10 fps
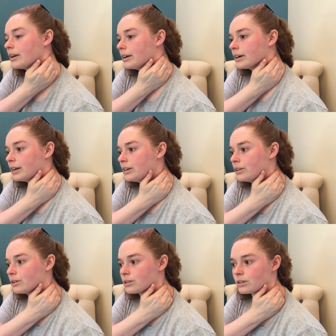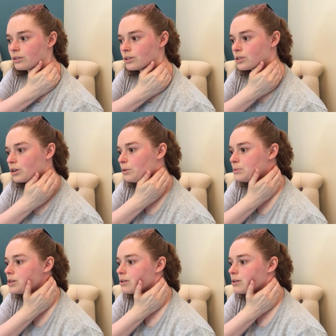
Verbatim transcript: You're gonna do those little scoops.